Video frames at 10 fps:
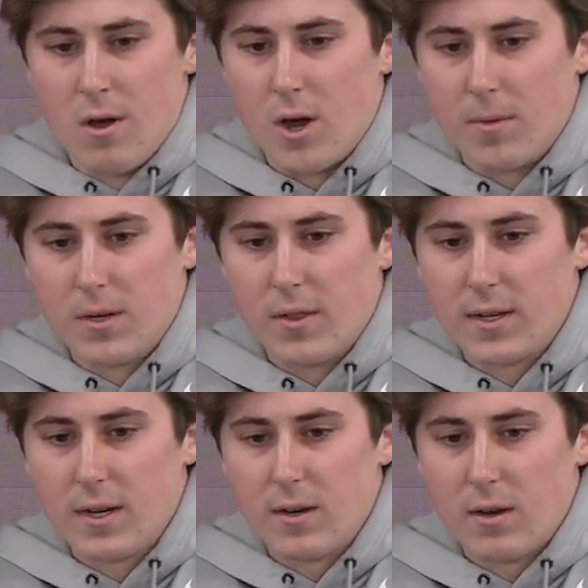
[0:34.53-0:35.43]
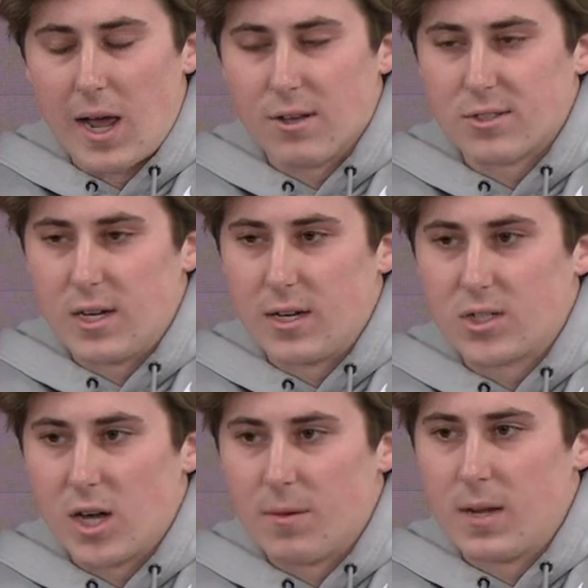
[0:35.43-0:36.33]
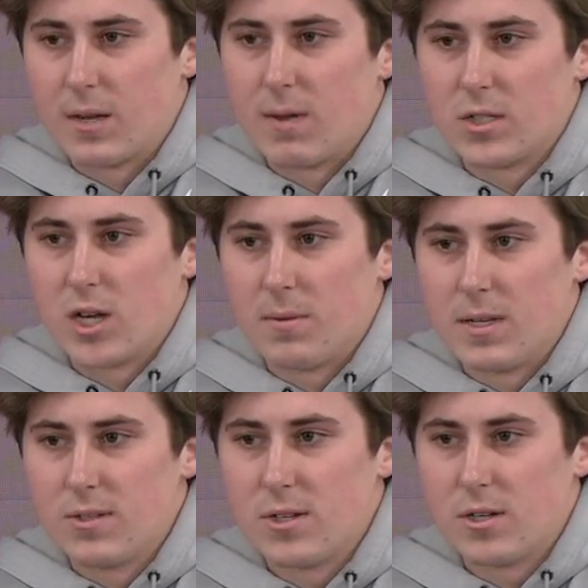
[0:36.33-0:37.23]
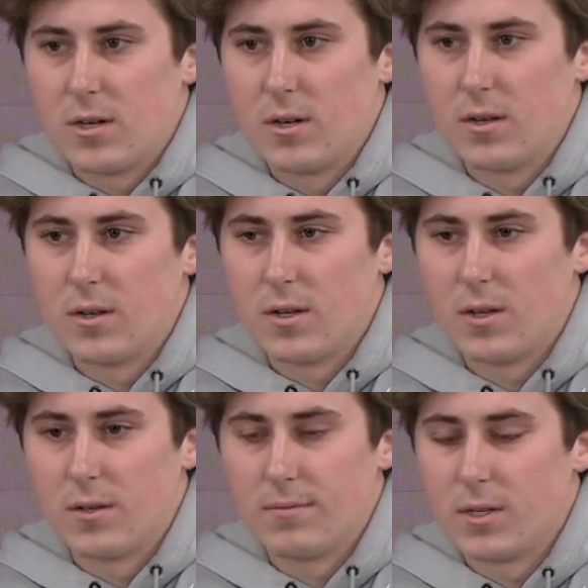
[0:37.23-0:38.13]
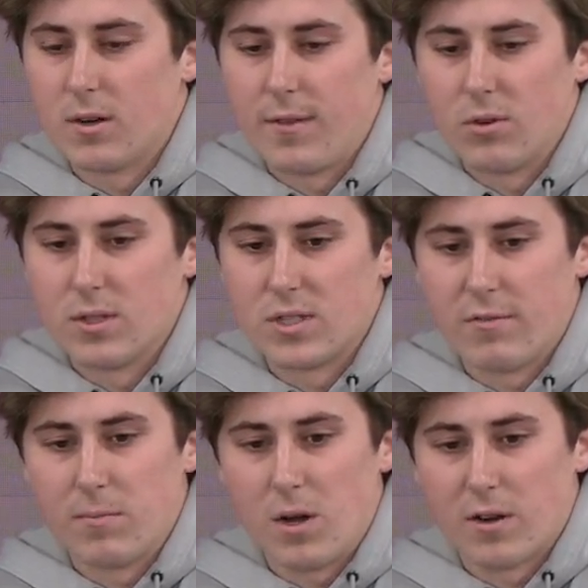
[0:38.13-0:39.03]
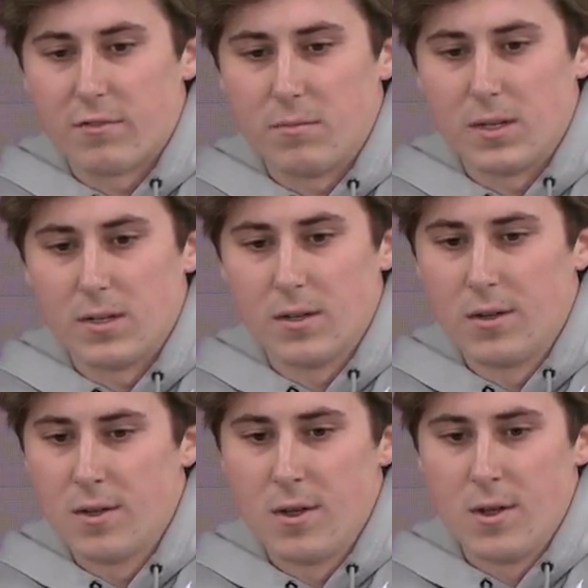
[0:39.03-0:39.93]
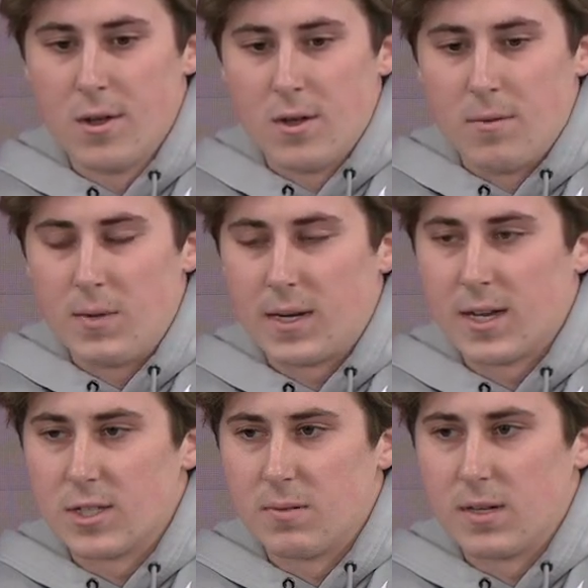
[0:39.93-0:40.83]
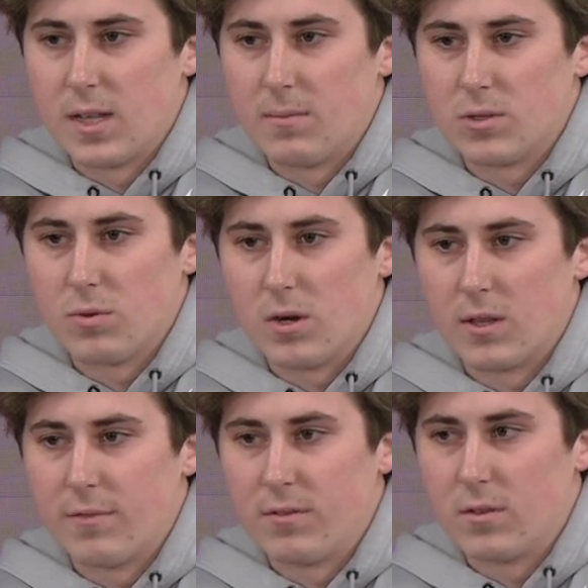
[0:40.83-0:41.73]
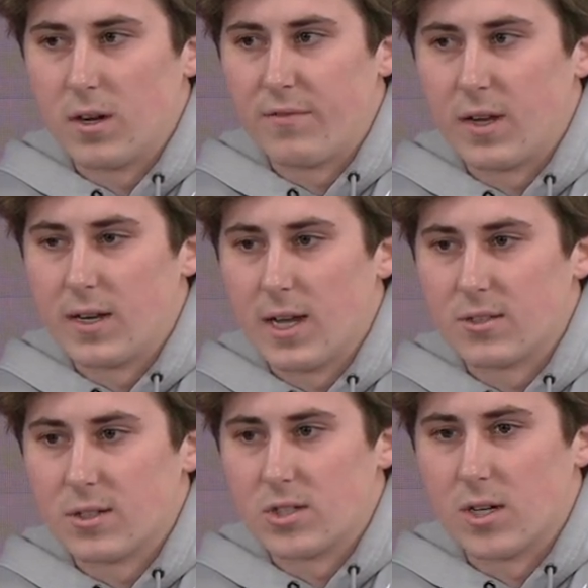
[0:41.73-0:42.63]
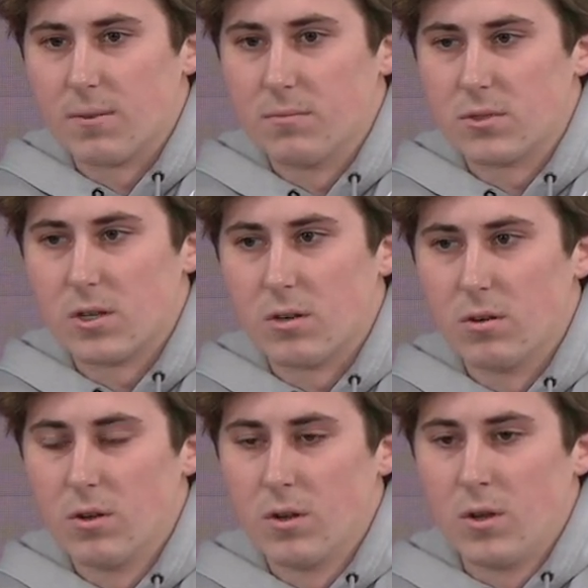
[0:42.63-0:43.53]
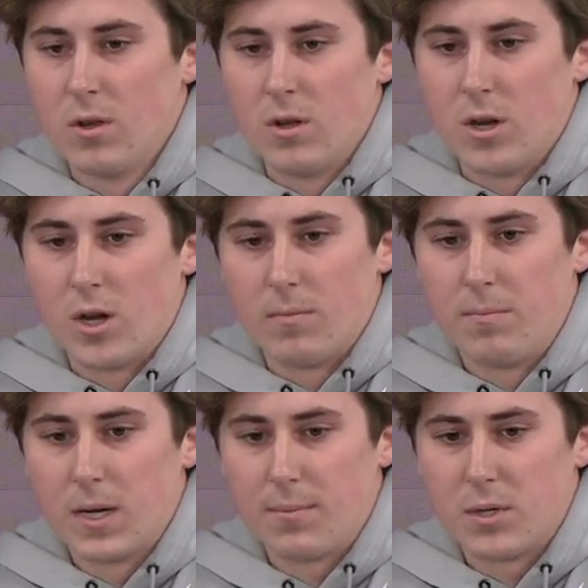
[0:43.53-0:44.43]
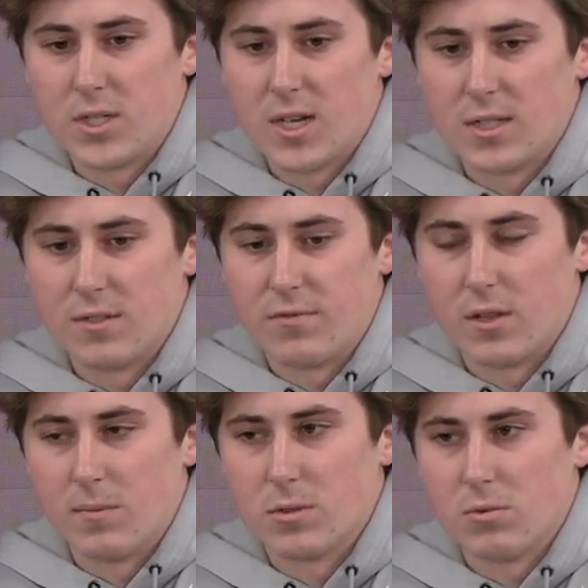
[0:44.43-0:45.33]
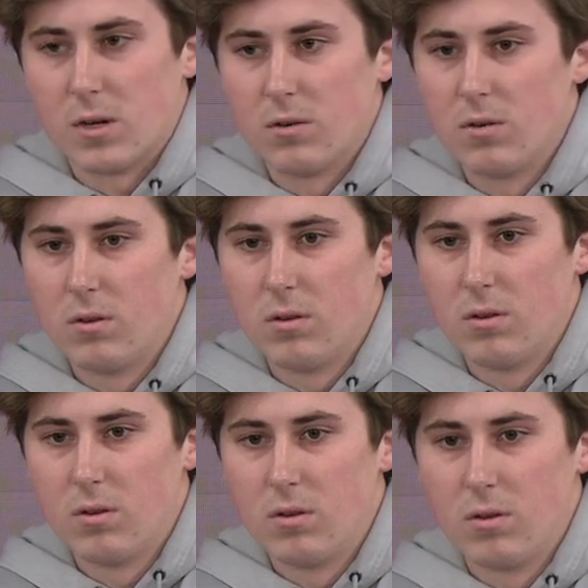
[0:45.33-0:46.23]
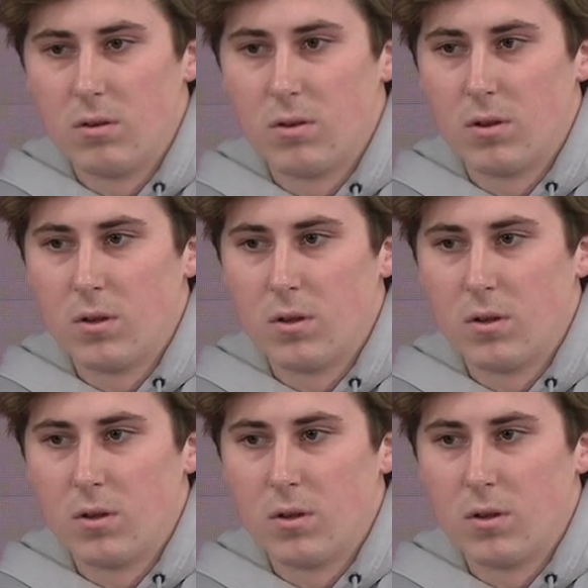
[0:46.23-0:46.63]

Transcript: um, you know, they did an outstanding job making my job easier. And, you know, everyone that's ever blocked for me, big testament to them as well. They've done a fantastic job. So um, big appreciation for them as well. Michael.